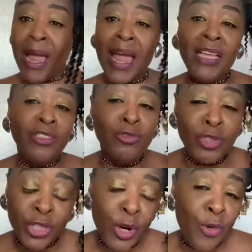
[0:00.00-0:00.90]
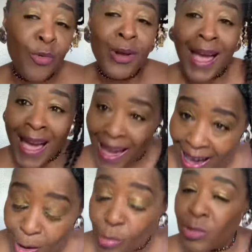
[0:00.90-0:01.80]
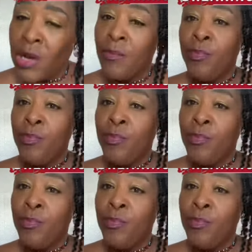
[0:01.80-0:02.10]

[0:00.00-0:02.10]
and you showed out.